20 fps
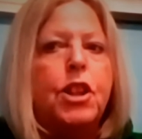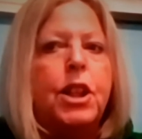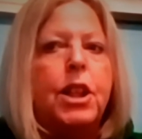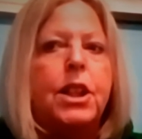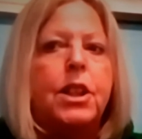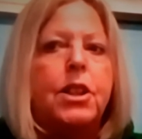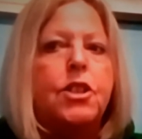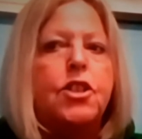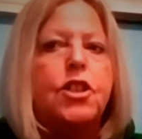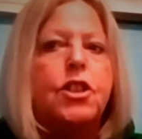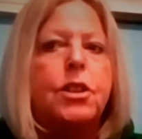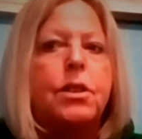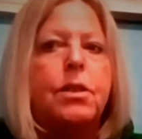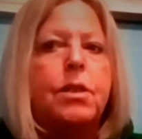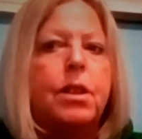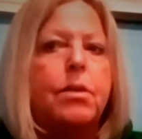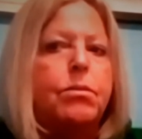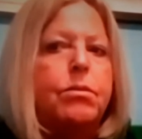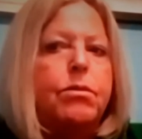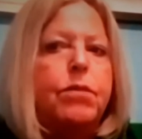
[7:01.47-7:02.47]
change
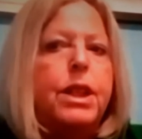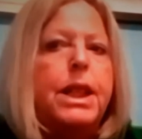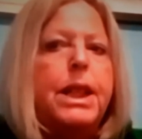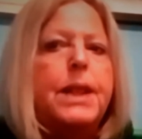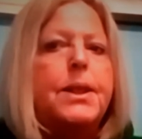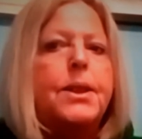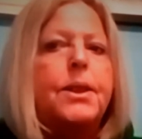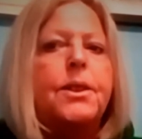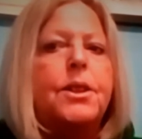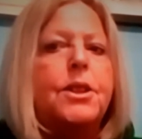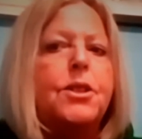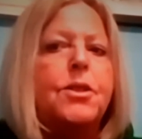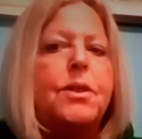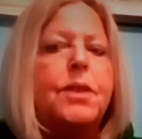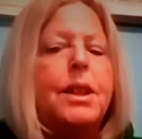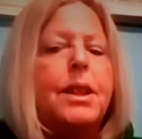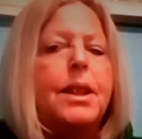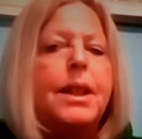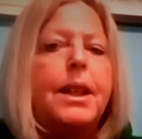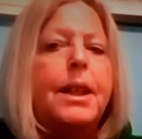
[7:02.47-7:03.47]
wreaks on us,
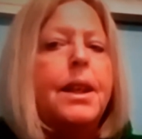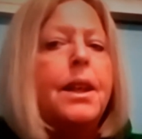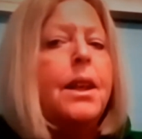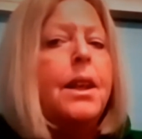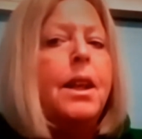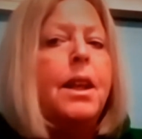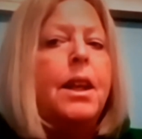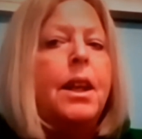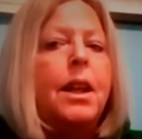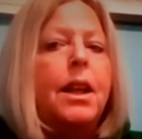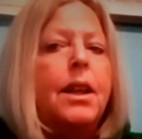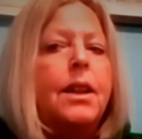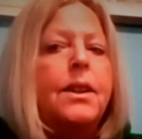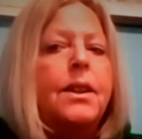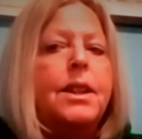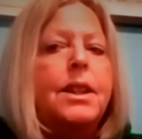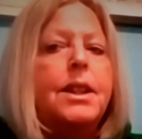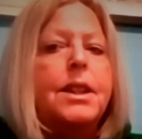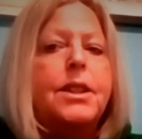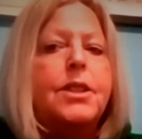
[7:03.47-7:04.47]
really. And
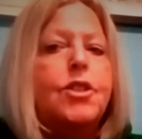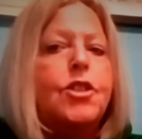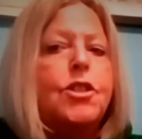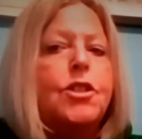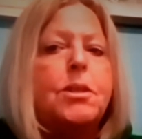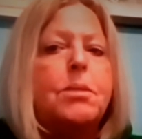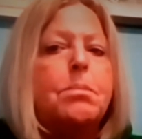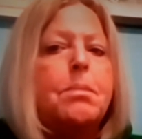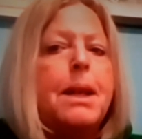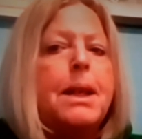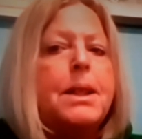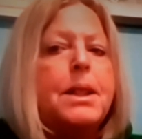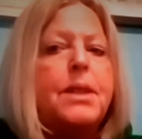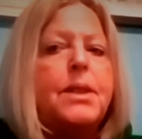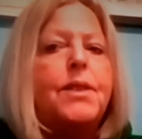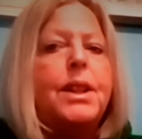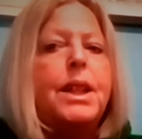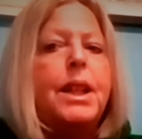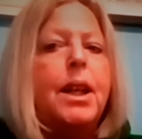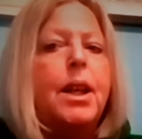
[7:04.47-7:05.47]
this just massively